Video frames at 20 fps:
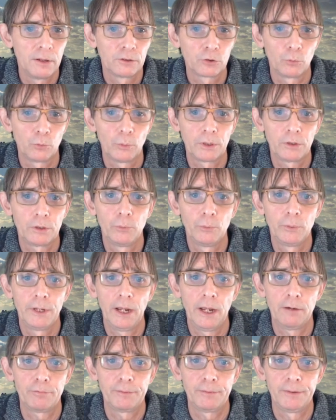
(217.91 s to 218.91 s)
So what do
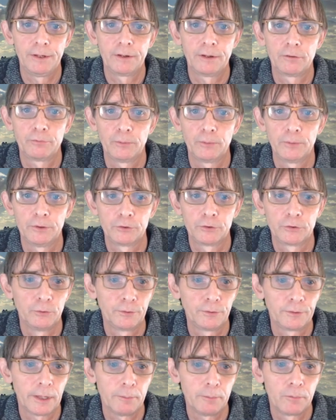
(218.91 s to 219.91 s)
we have here for the
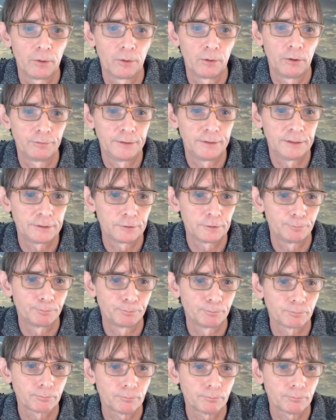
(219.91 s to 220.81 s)
truth table of this